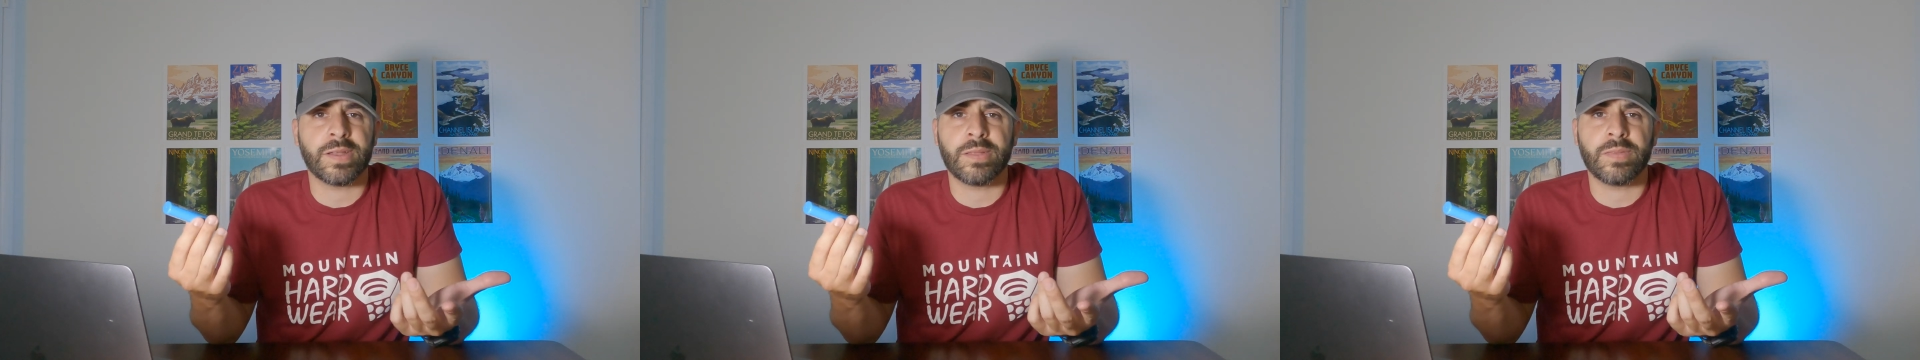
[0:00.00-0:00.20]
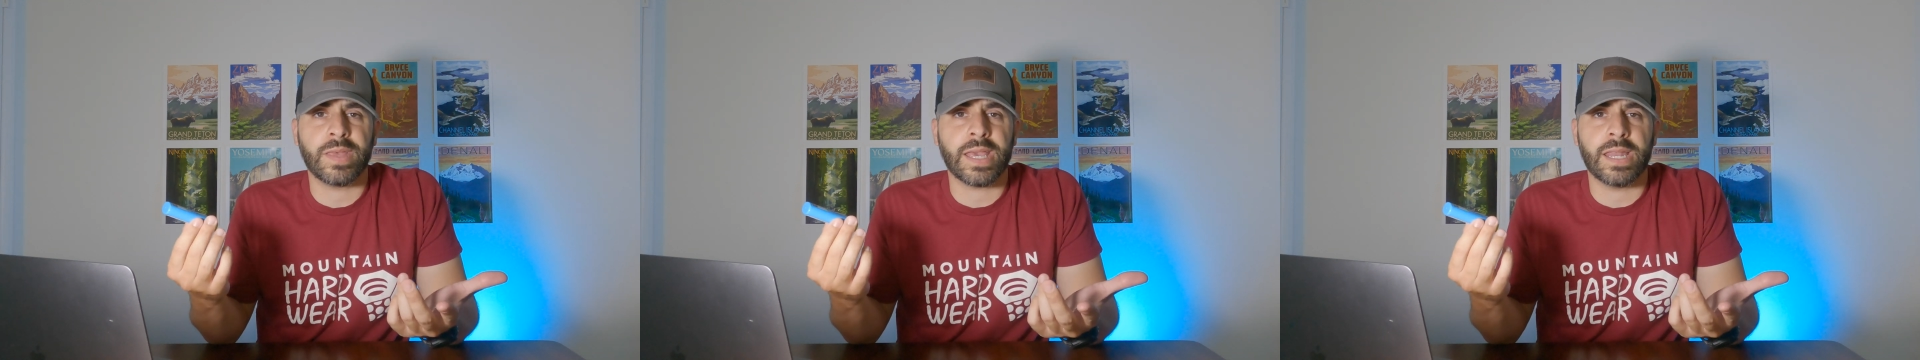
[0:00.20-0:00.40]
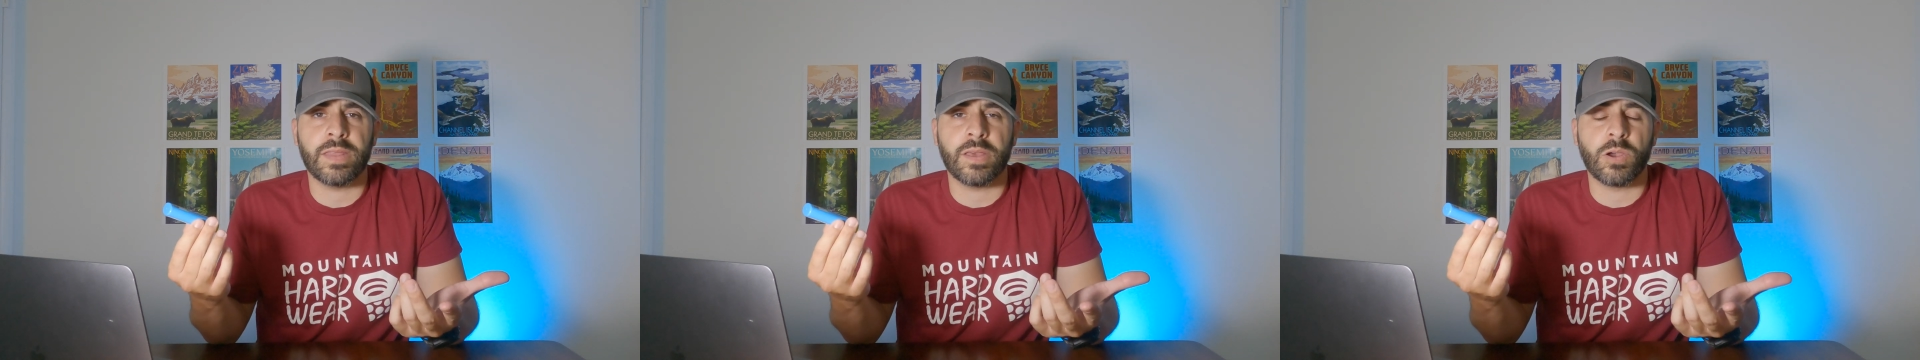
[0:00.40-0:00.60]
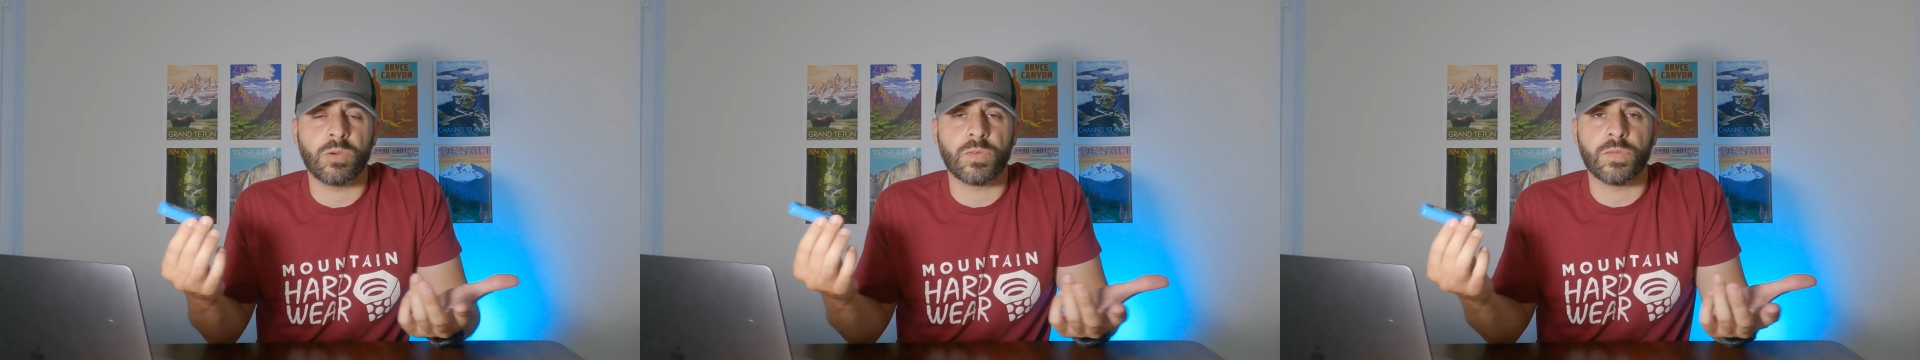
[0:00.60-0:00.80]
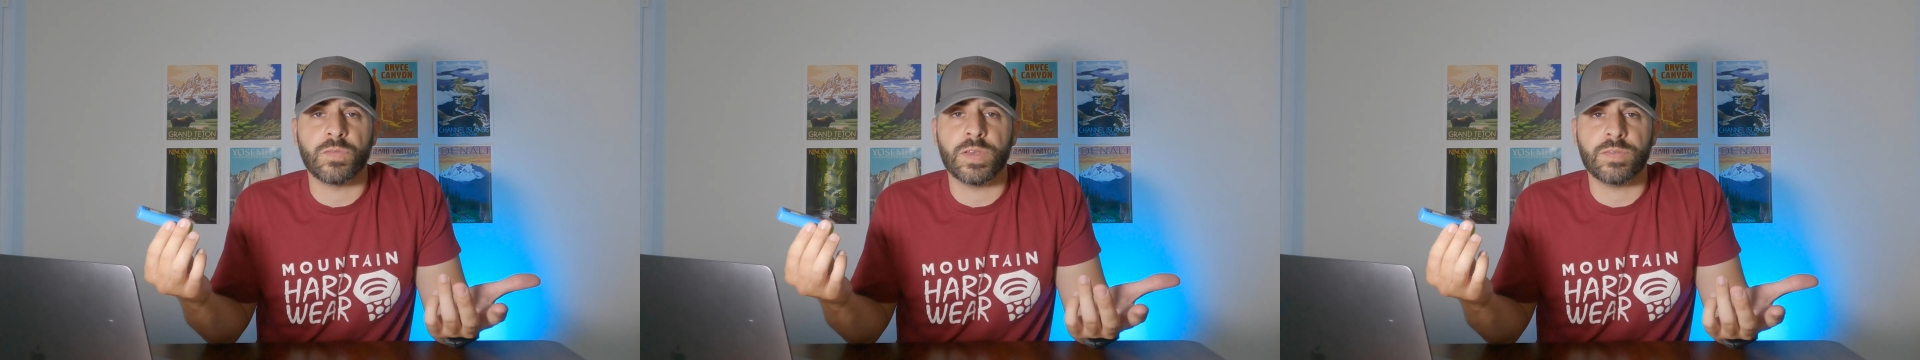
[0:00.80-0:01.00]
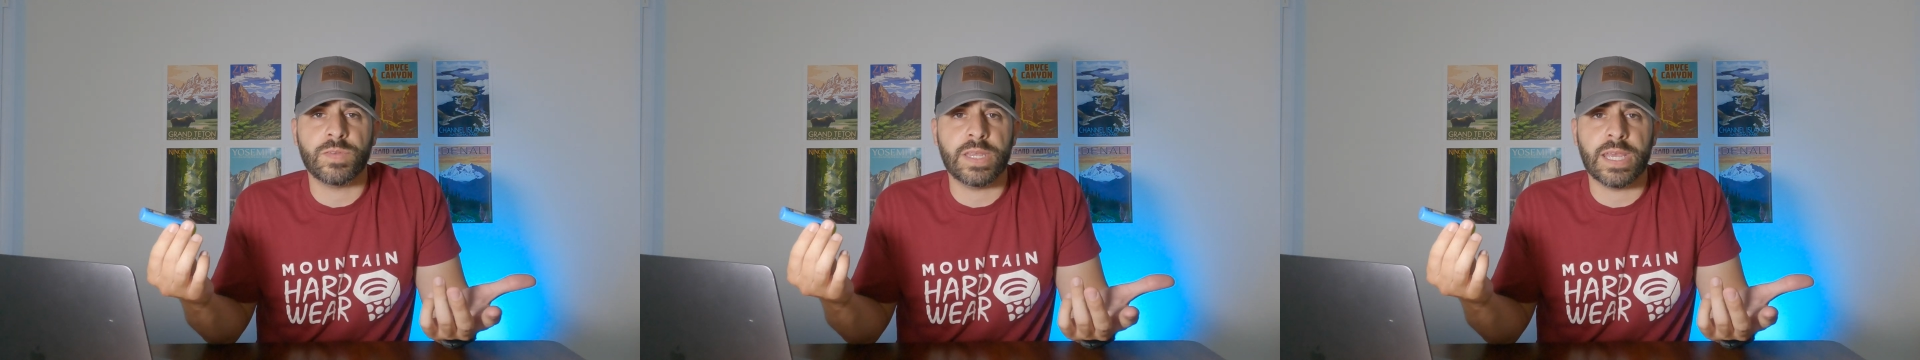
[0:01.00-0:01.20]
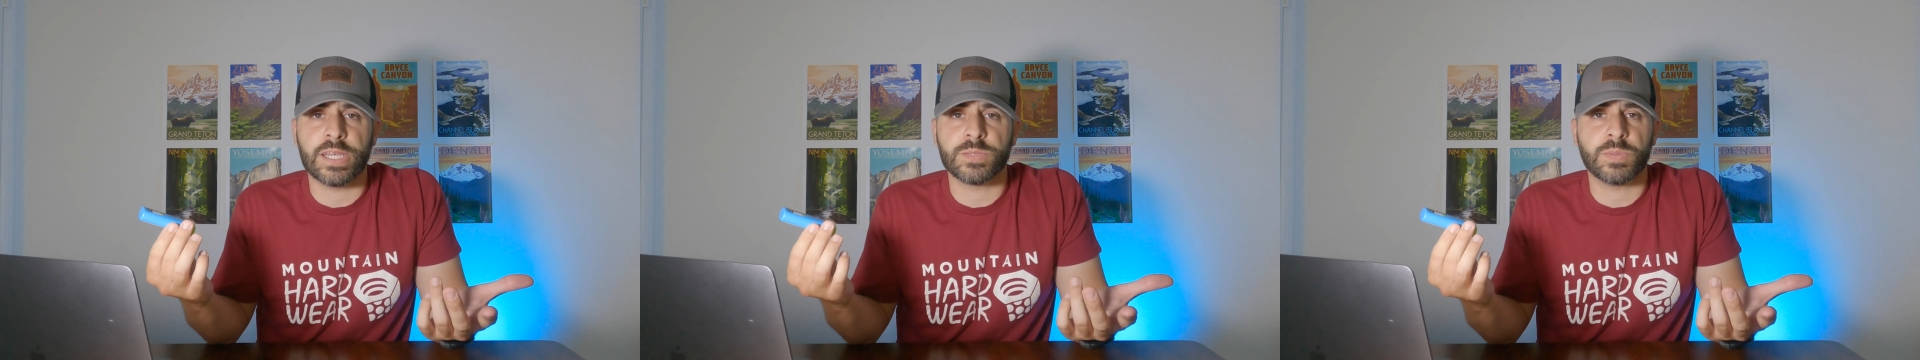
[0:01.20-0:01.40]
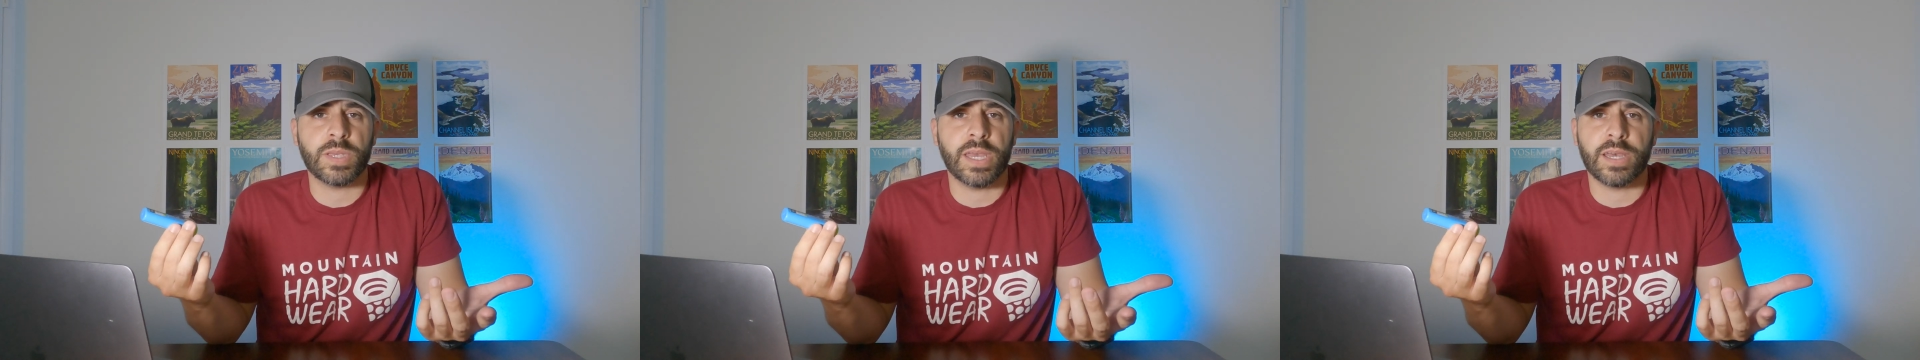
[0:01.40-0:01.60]
I don't think anything over 50
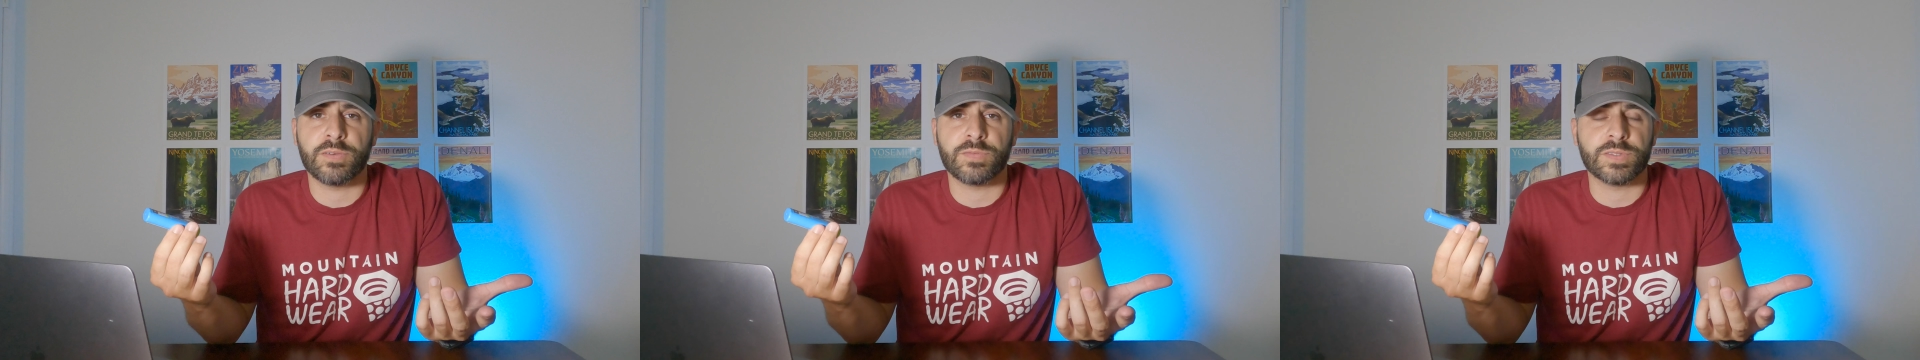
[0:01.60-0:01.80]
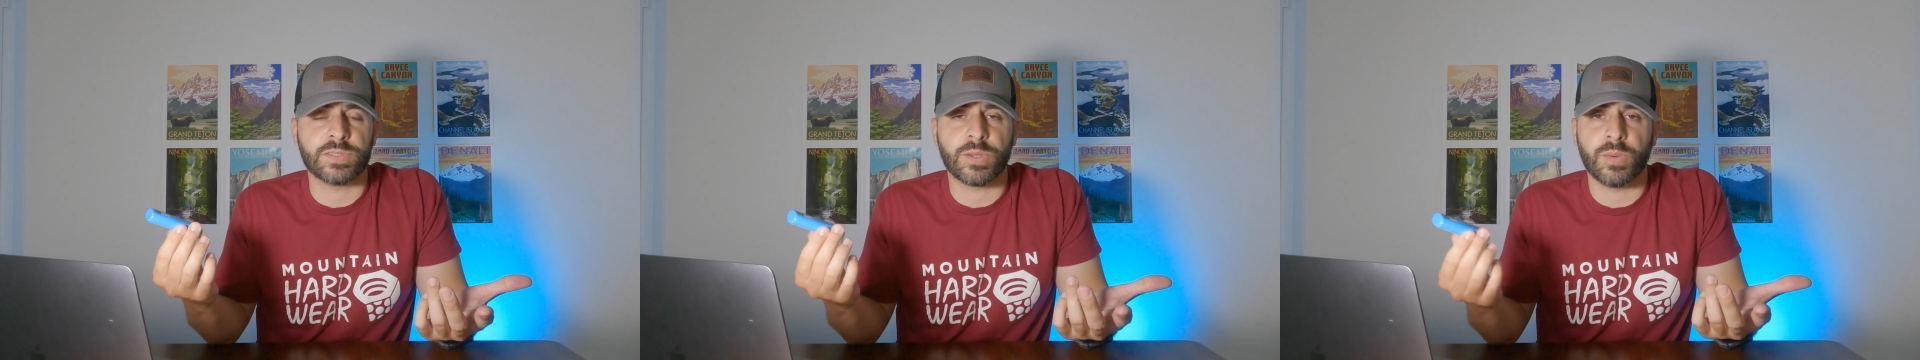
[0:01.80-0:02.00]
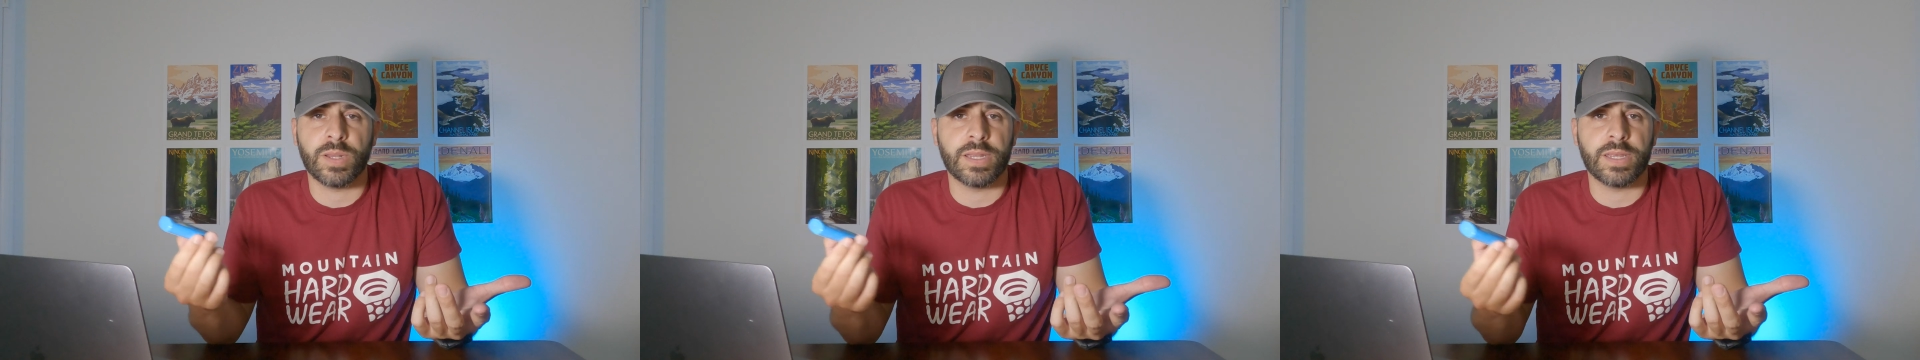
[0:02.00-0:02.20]
SPF is going